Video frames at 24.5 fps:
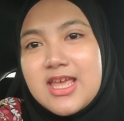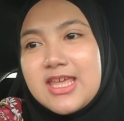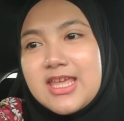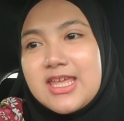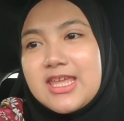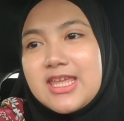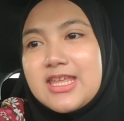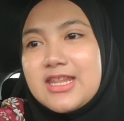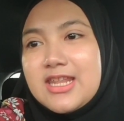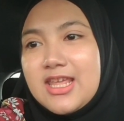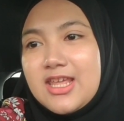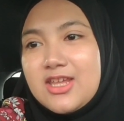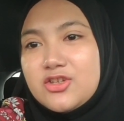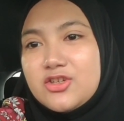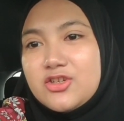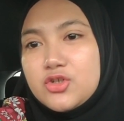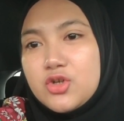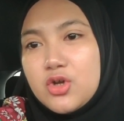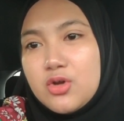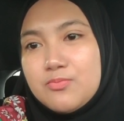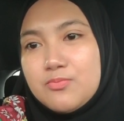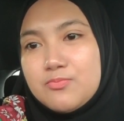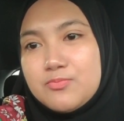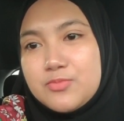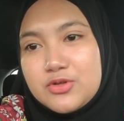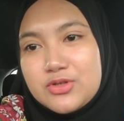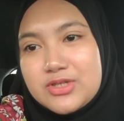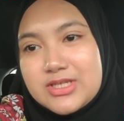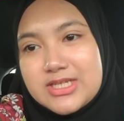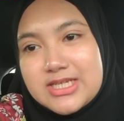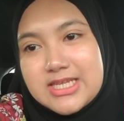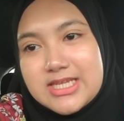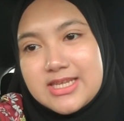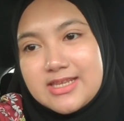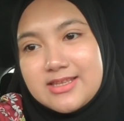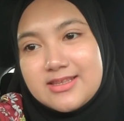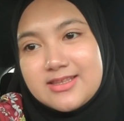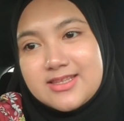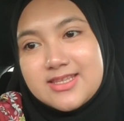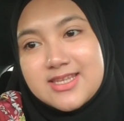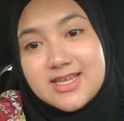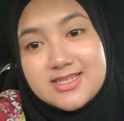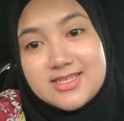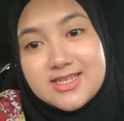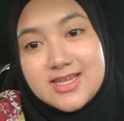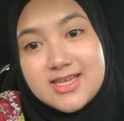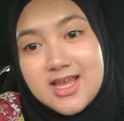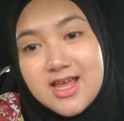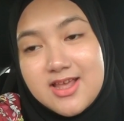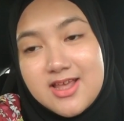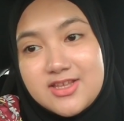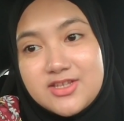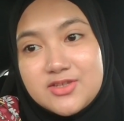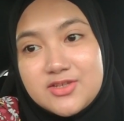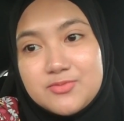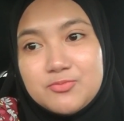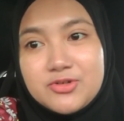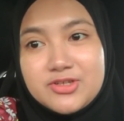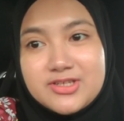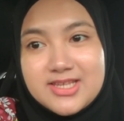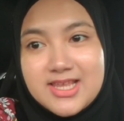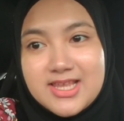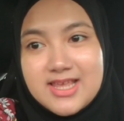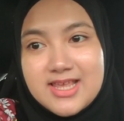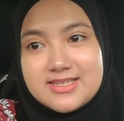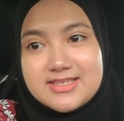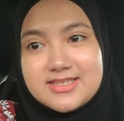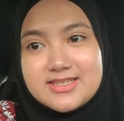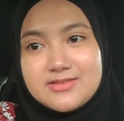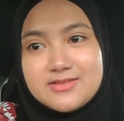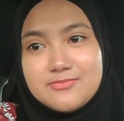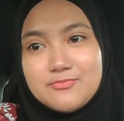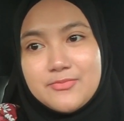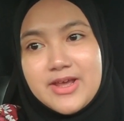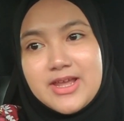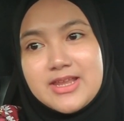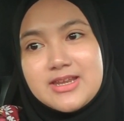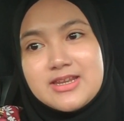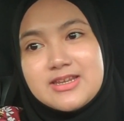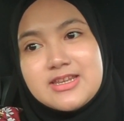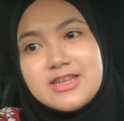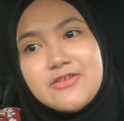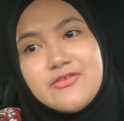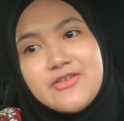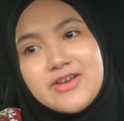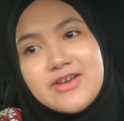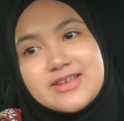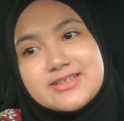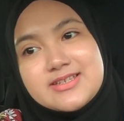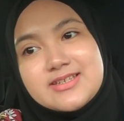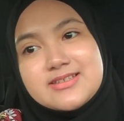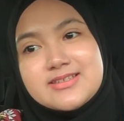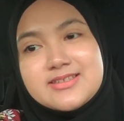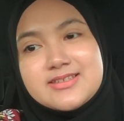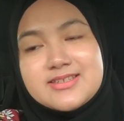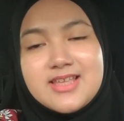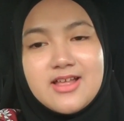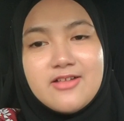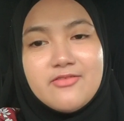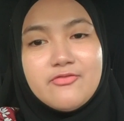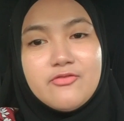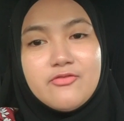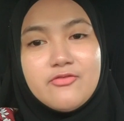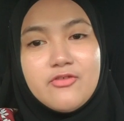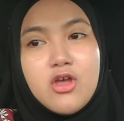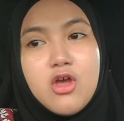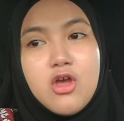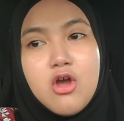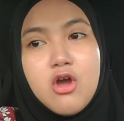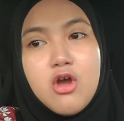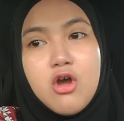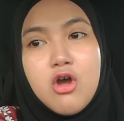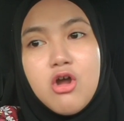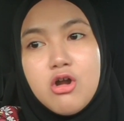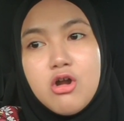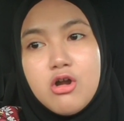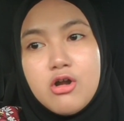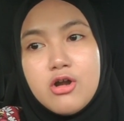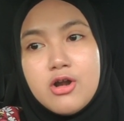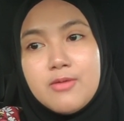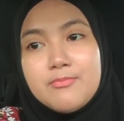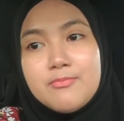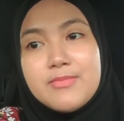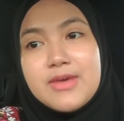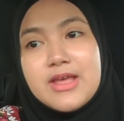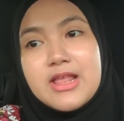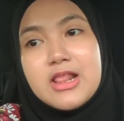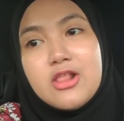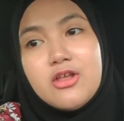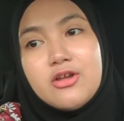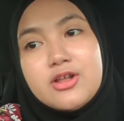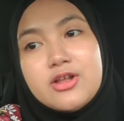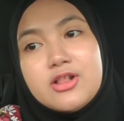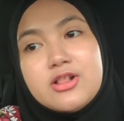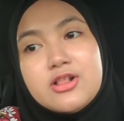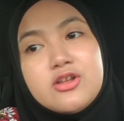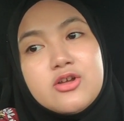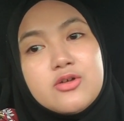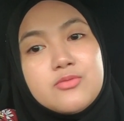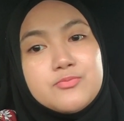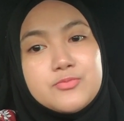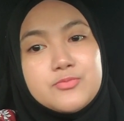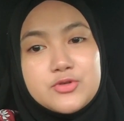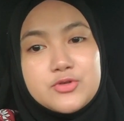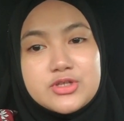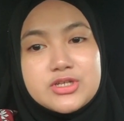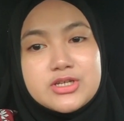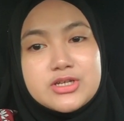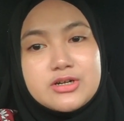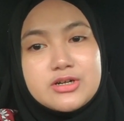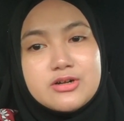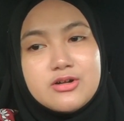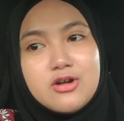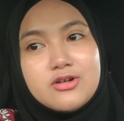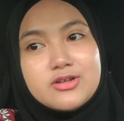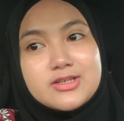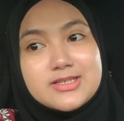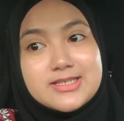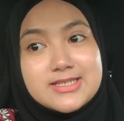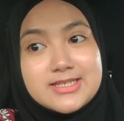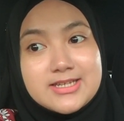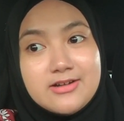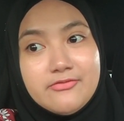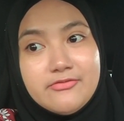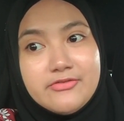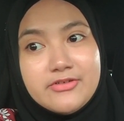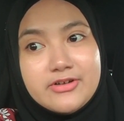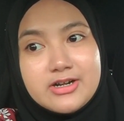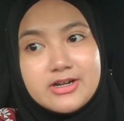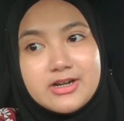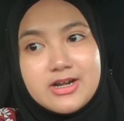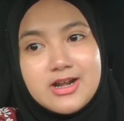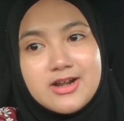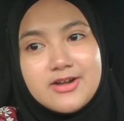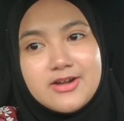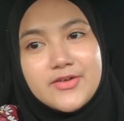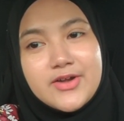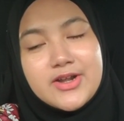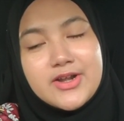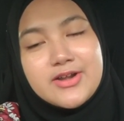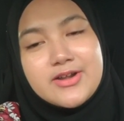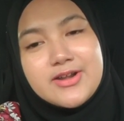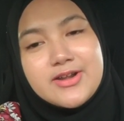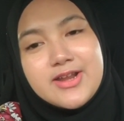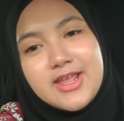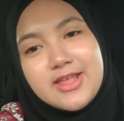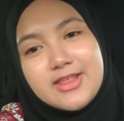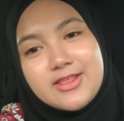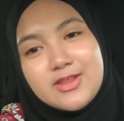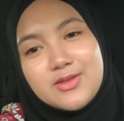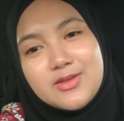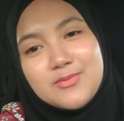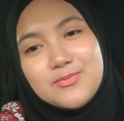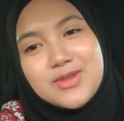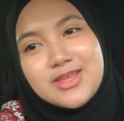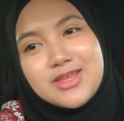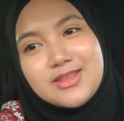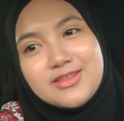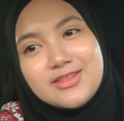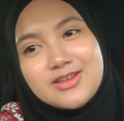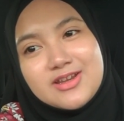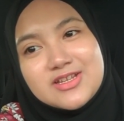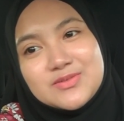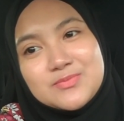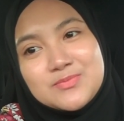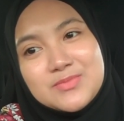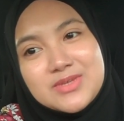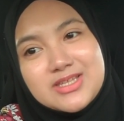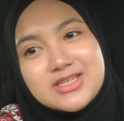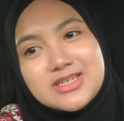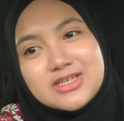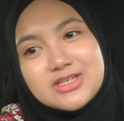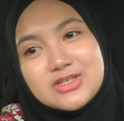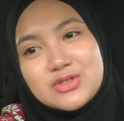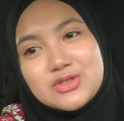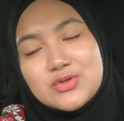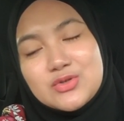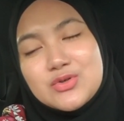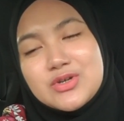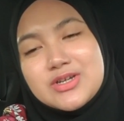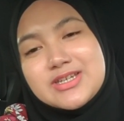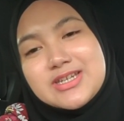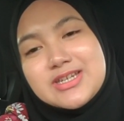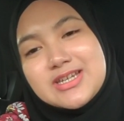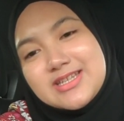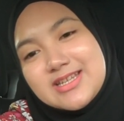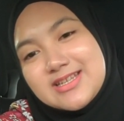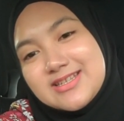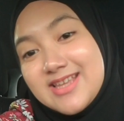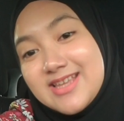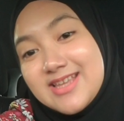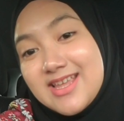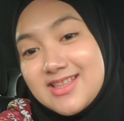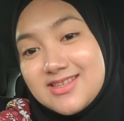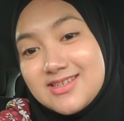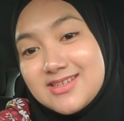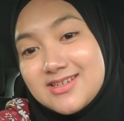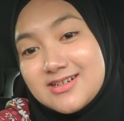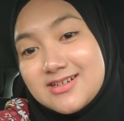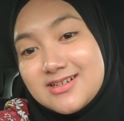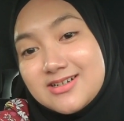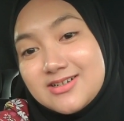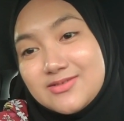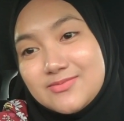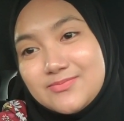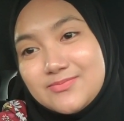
In edge computing, data is processed by the device itself or by a local computer or server rather than being transmitted to a data center.